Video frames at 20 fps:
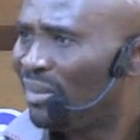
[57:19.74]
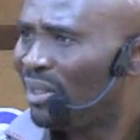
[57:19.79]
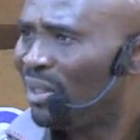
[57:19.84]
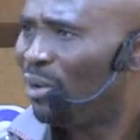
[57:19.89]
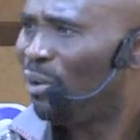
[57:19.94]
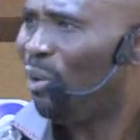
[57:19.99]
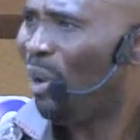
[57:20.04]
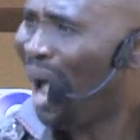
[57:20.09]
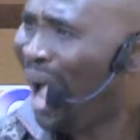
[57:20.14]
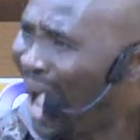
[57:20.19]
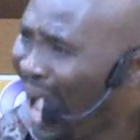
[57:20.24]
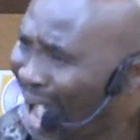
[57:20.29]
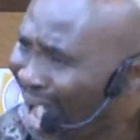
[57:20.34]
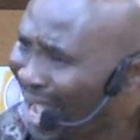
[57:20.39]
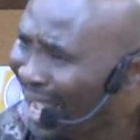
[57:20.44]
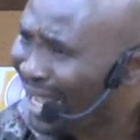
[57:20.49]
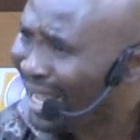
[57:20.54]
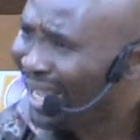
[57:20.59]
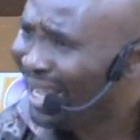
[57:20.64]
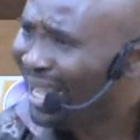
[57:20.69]

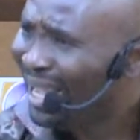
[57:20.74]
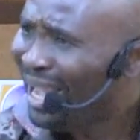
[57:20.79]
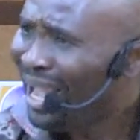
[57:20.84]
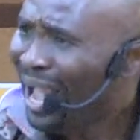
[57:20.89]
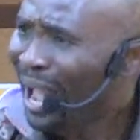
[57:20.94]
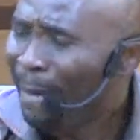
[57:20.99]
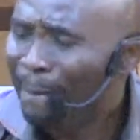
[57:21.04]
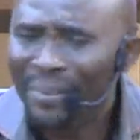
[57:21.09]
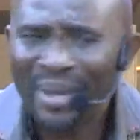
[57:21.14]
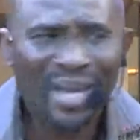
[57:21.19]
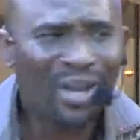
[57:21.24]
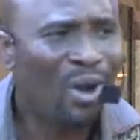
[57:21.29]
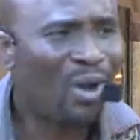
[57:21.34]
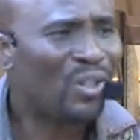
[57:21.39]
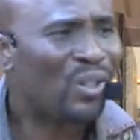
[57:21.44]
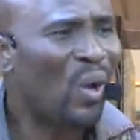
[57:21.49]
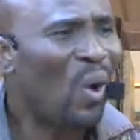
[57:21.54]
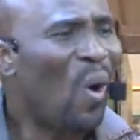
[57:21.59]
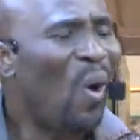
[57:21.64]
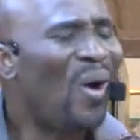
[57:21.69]
Why?
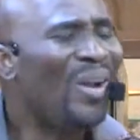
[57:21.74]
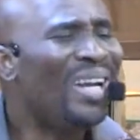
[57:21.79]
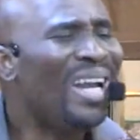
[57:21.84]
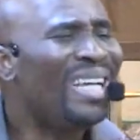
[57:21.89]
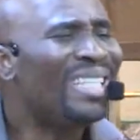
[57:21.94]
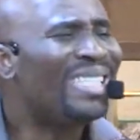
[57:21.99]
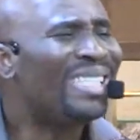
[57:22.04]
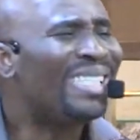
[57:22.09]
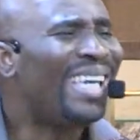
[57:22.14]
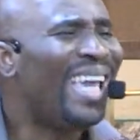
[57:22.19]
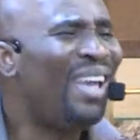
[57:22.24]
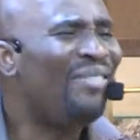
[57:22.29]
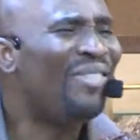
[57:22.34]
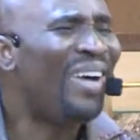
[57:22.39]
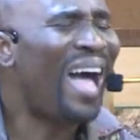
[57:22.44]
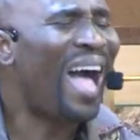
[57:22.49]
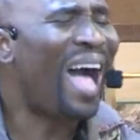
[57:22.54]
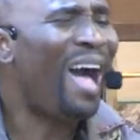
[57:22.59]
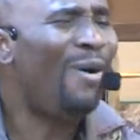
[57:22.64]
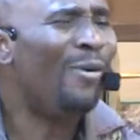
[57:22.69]
Because others gave
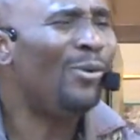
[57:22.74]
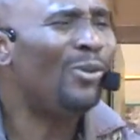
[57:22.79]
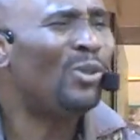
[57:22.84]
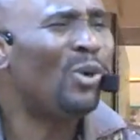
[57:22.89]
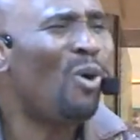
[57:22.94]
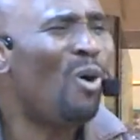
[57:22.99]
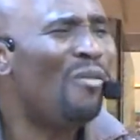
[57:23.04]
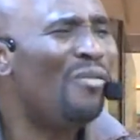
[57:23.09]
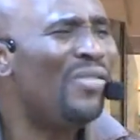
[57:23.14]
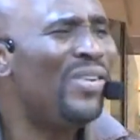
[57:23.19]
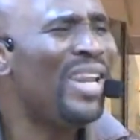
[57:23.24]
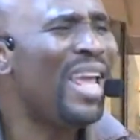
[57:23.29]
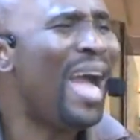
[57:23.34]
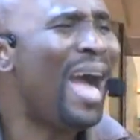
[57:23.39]
out of their